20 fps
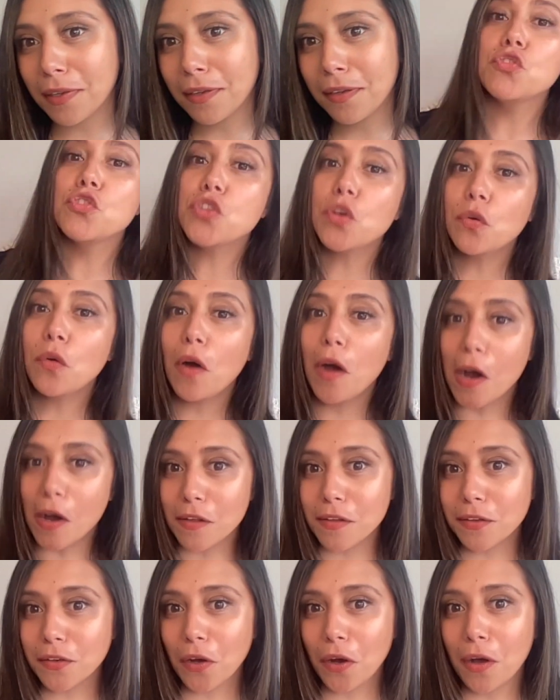So all
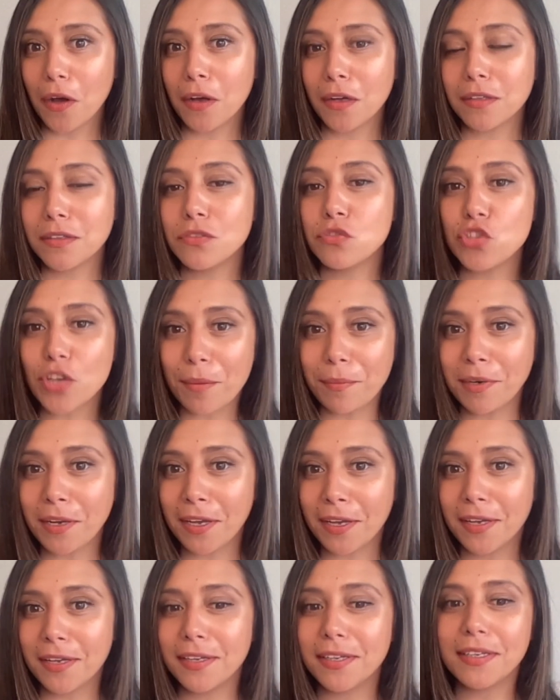in all,
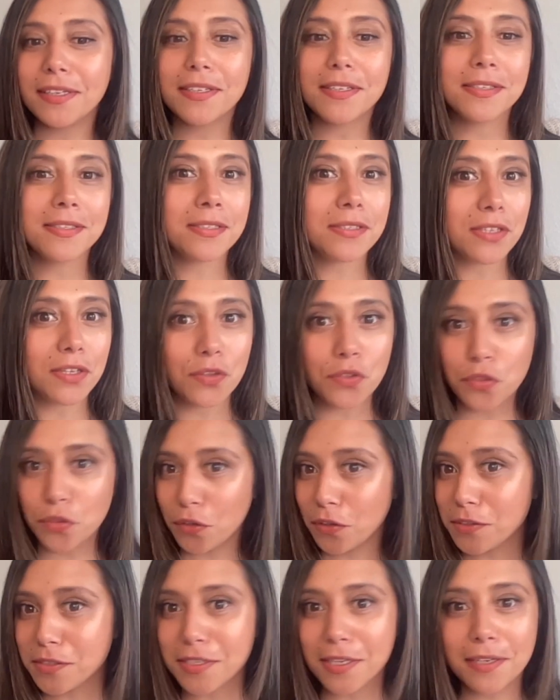Gemini is the
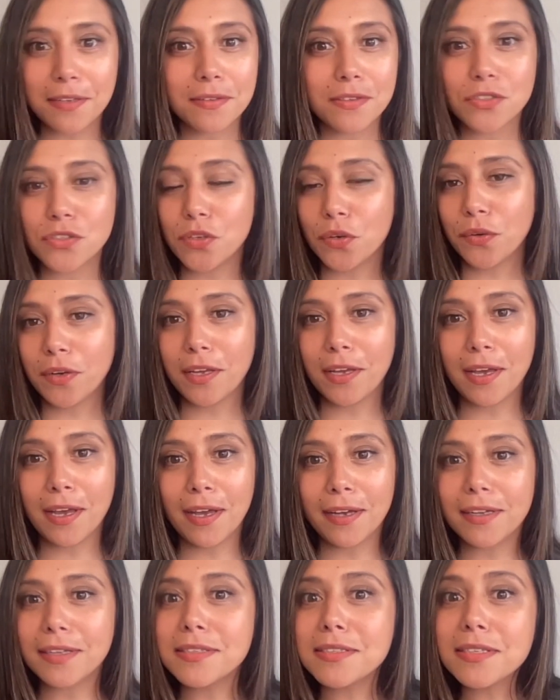third sign of the
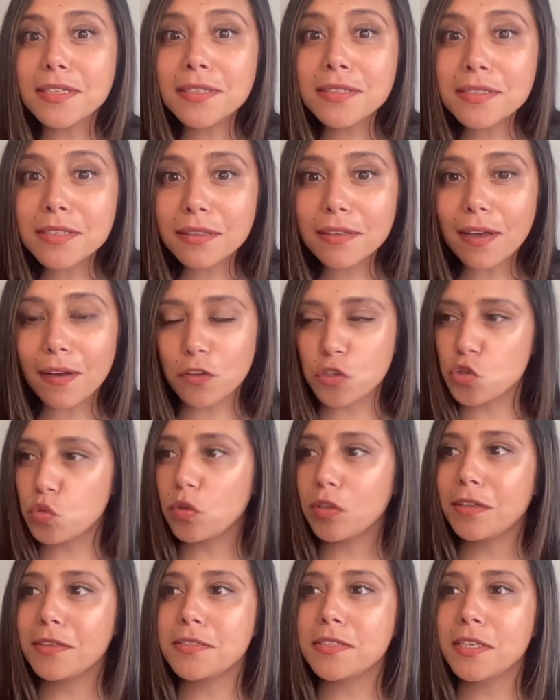zodiac. It's
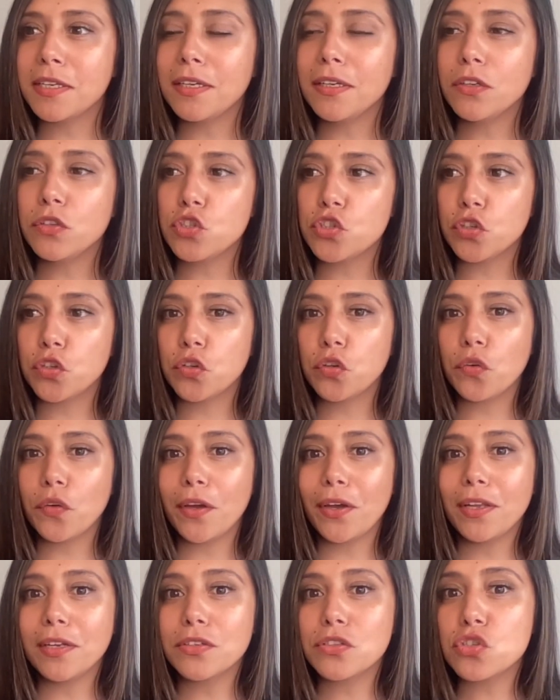intellectual. It's here to
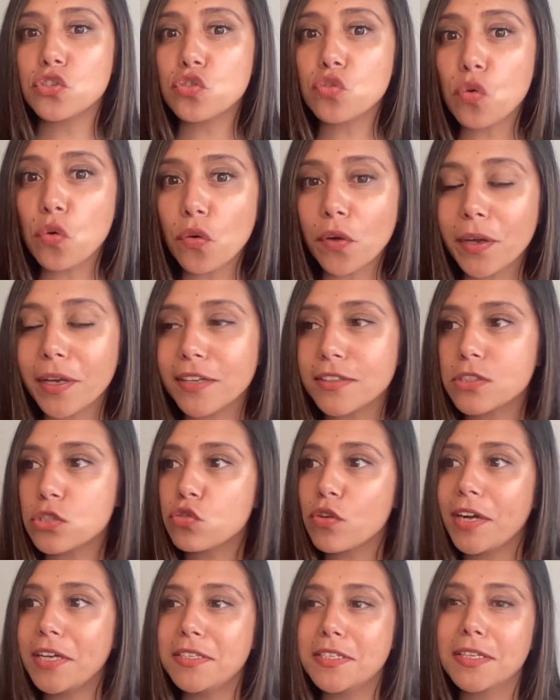create a story. It's
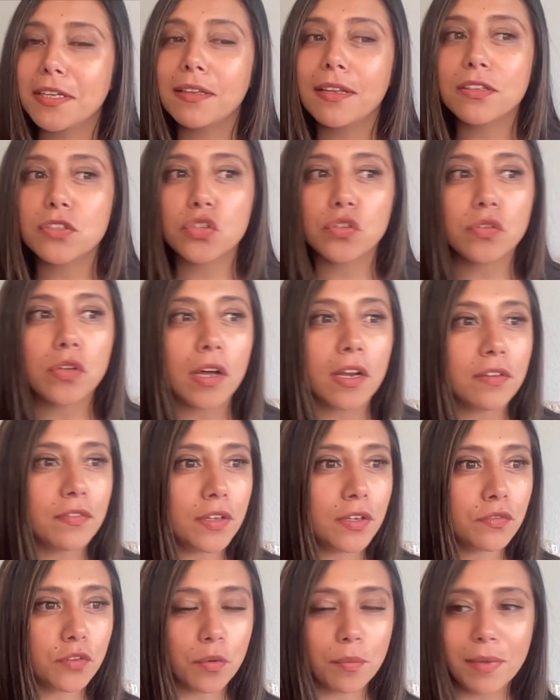trying to collect a lot of
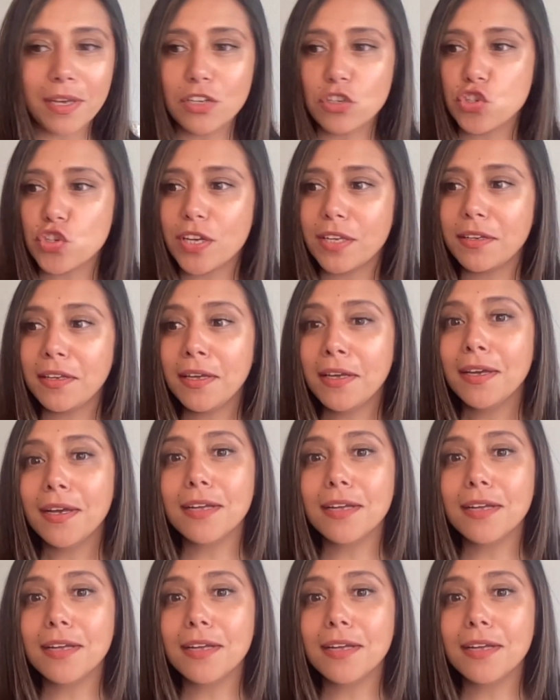information.